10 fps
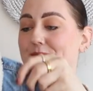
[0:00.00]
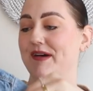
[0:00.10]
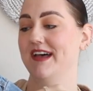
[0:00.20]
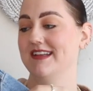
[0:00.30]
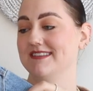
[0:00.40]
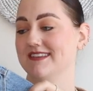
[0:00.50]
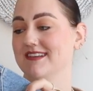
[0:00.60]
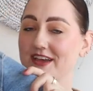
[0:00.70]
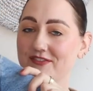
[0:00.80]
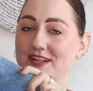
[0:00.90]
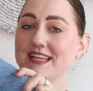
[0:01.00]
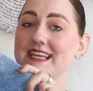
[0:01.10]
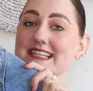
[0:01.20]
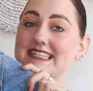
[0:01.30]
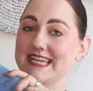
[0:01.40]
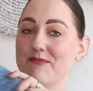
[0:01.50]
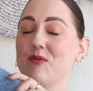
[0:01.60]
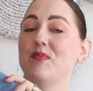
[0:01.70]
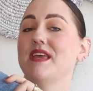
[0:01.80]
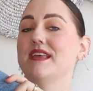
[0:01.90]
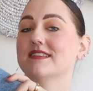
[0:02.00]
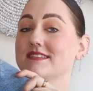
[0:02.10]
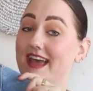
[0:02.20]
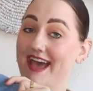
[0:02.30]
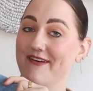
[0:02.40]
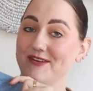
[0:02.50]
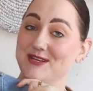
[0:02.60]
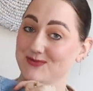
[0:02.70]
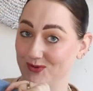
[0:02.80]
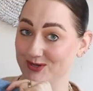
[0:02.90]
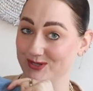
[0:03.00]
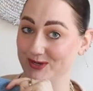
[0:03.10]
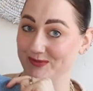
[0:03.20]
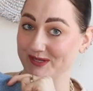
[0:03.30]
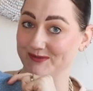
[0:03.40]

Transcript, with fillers: but definitely a staple piece to have in his wardrobe.